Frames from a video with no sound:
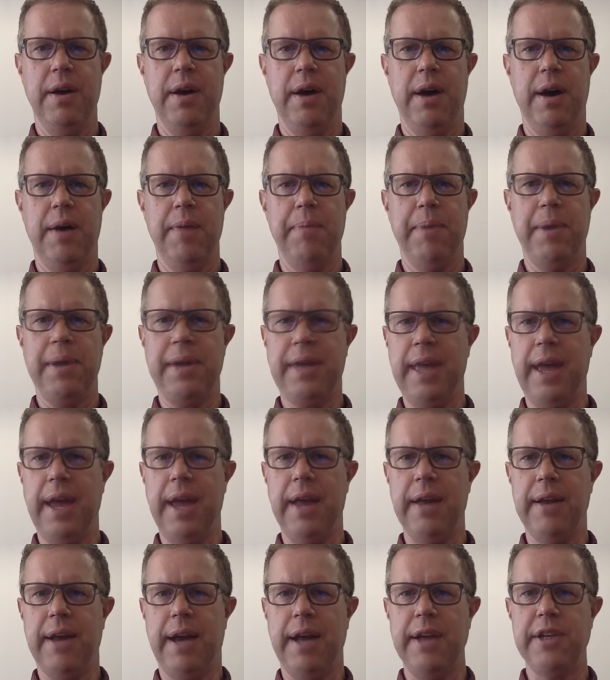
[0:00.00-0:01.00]
But
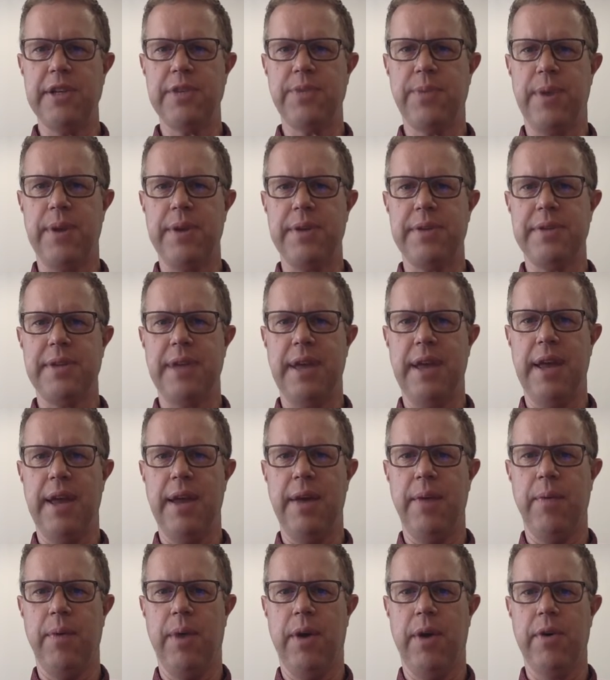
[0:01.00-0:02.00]
again, I just want to
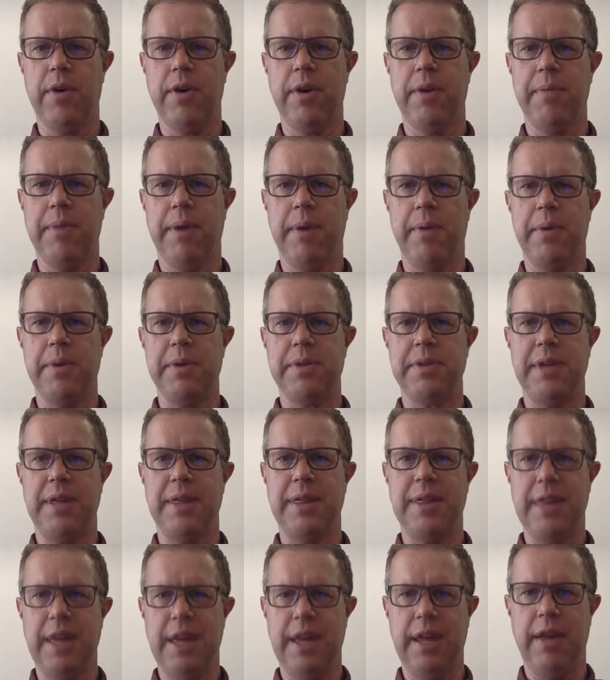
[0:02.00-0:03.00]
say welcome. I want to say
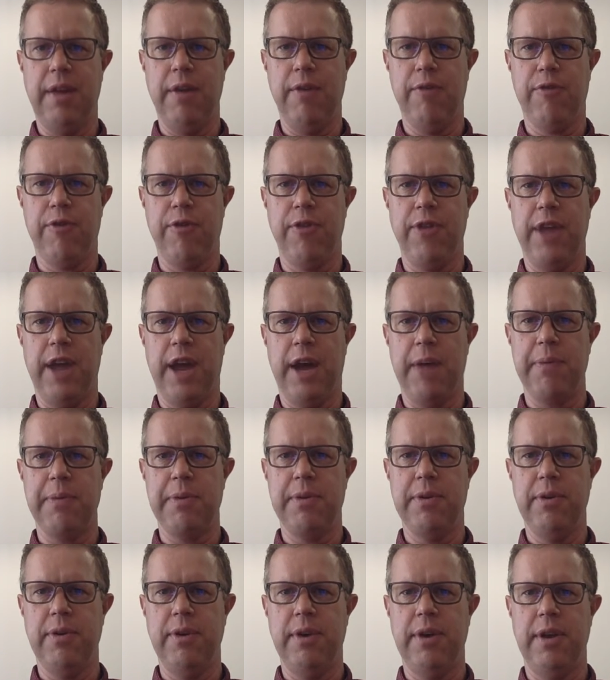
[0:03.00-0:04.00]
thank you for the
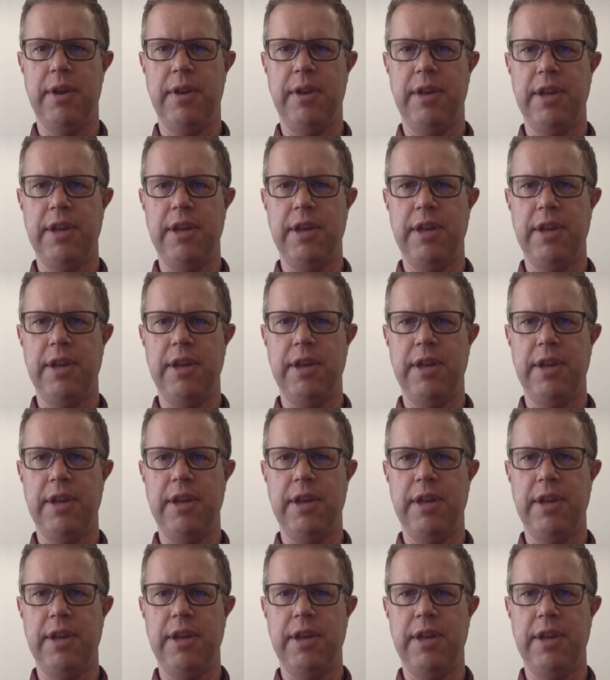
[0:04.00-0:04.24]
opportunity to